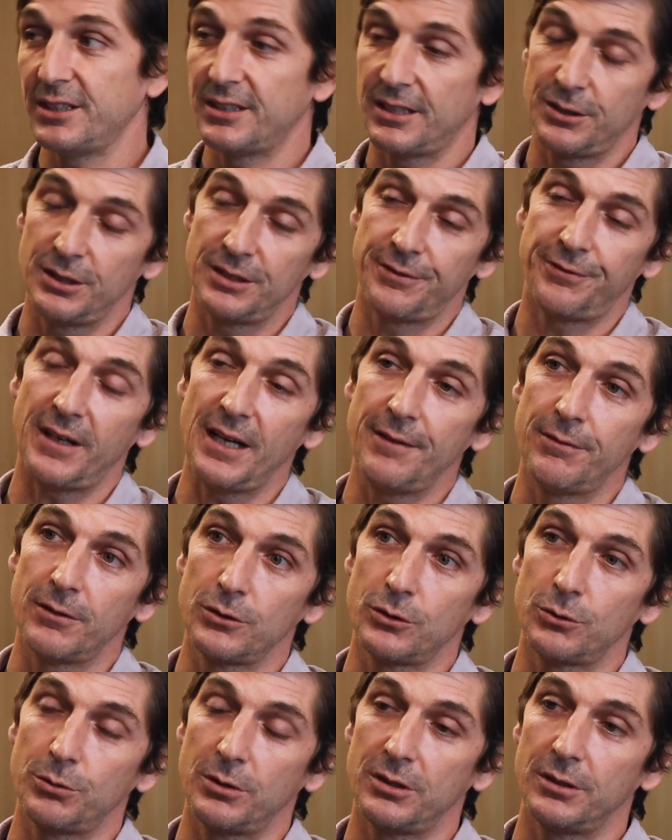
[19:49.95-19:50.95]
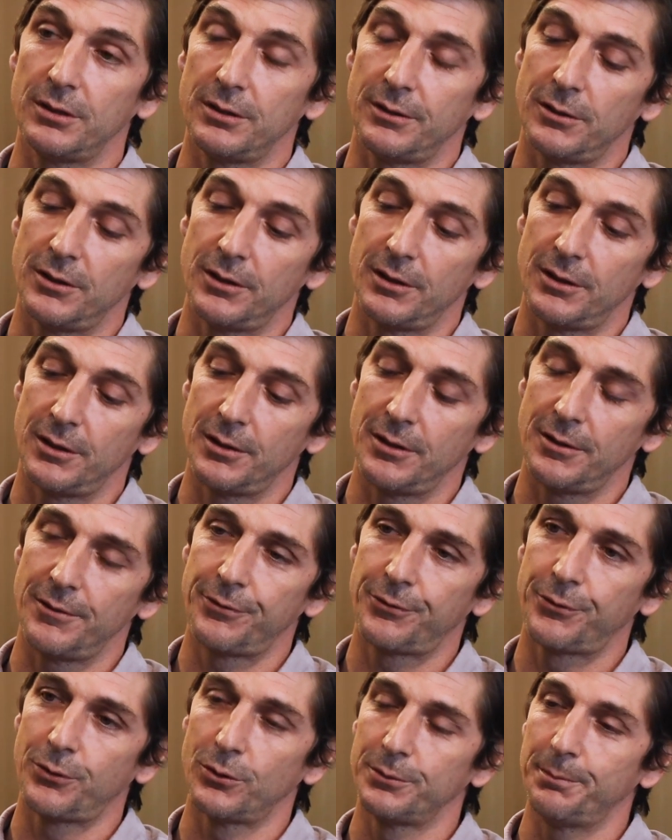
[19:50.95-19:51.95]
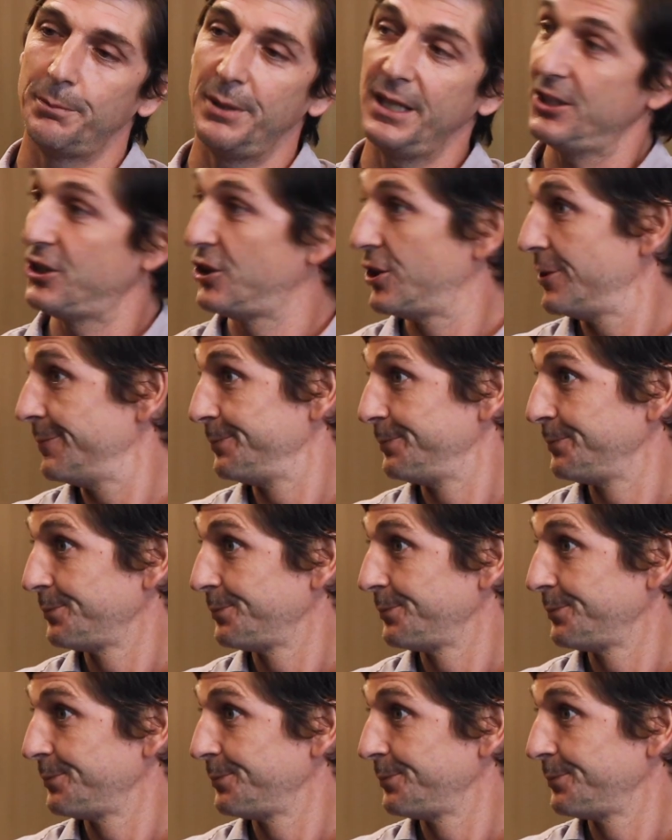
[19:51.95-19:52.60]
this is 500 front beach,